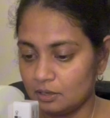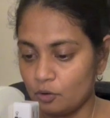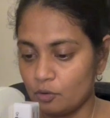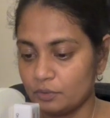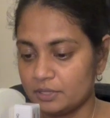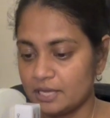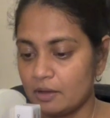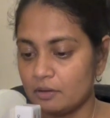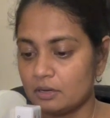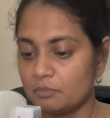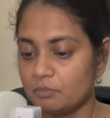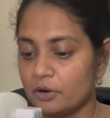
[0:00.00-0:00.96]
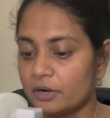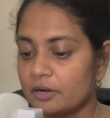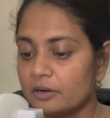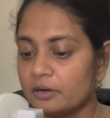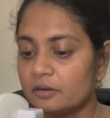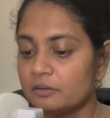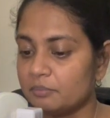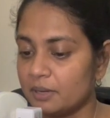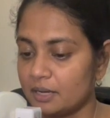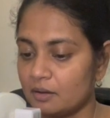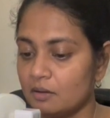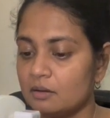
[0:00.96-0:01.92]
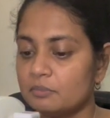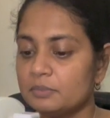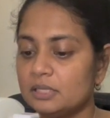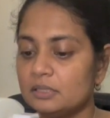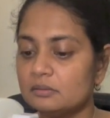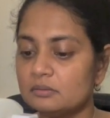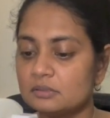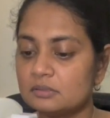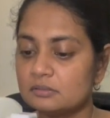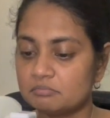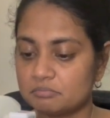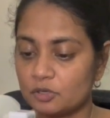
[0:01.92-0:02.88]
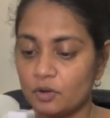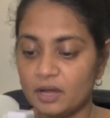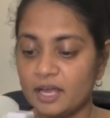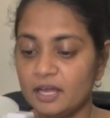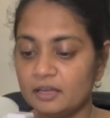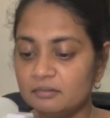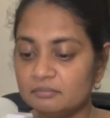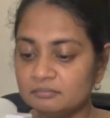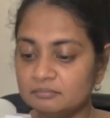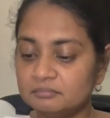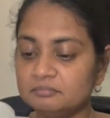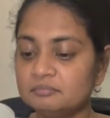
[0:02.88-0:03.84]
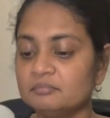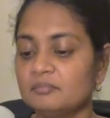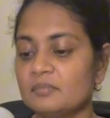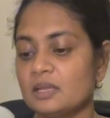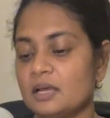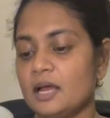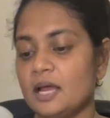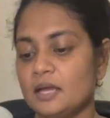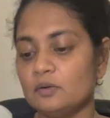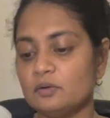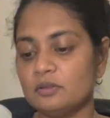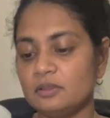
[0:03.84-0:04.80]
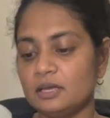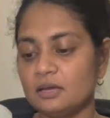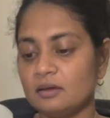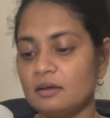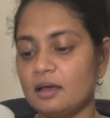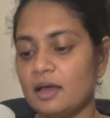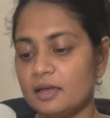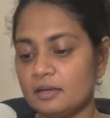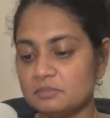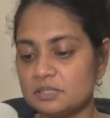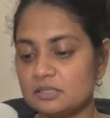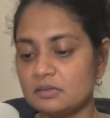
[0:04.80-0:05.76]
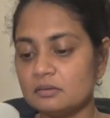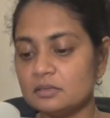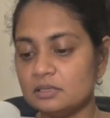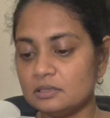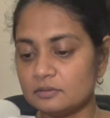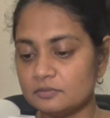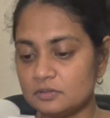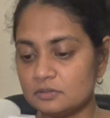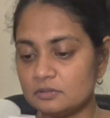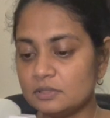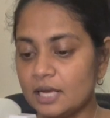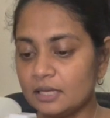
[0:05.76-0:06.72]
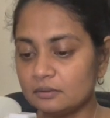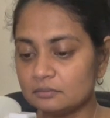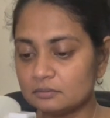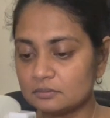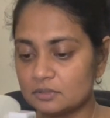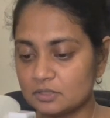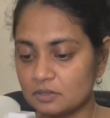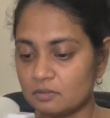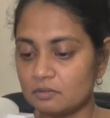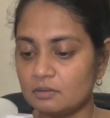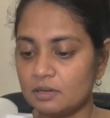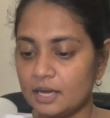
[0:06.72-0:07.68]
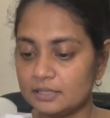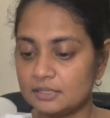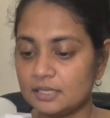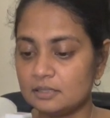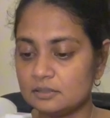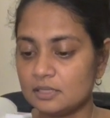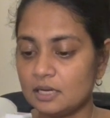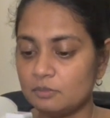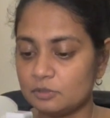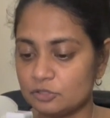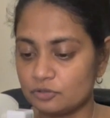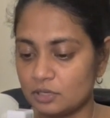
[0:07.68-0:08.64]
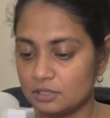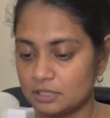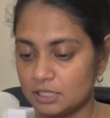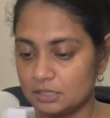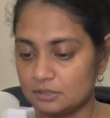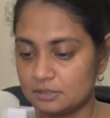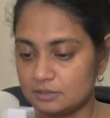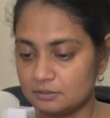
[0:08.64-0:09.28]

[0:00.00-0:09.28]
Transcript: or without a marker, by all means, go ahead. I don't think I am skilled enough to do that, so I take the time and draw the lines.